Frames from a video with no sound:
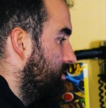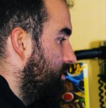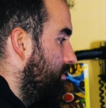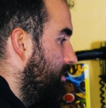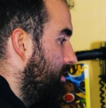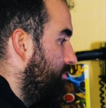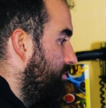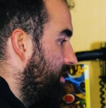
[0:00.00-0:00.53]
So I
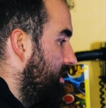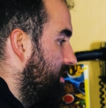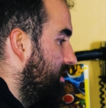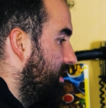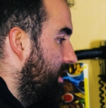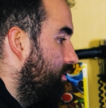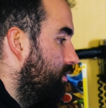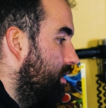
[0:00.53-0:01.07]
might bring it
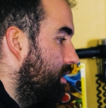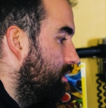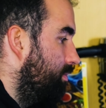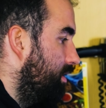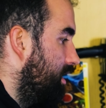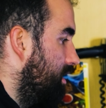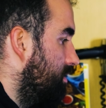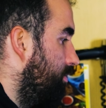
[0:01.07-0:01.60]
down a little
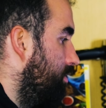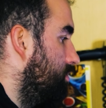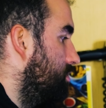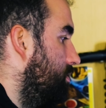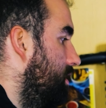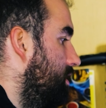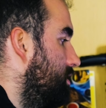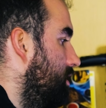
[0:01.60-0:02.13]
bit exposure
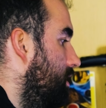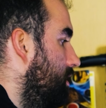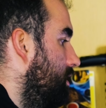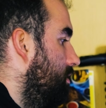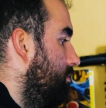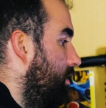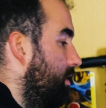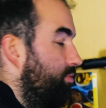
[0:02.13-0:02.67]
wise,
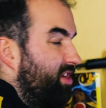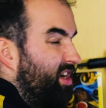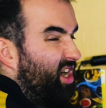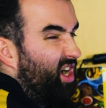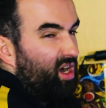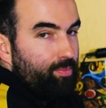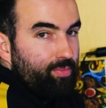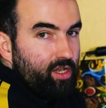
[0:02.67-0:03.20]
might bring it
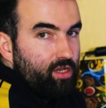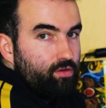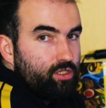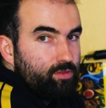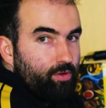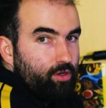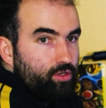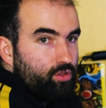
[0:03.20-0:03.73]
up a little
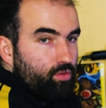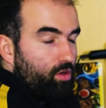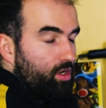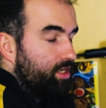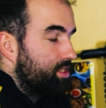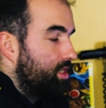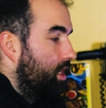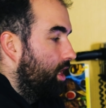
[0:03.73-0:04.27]
exposure
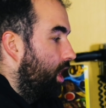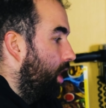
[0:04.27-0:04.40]
wise.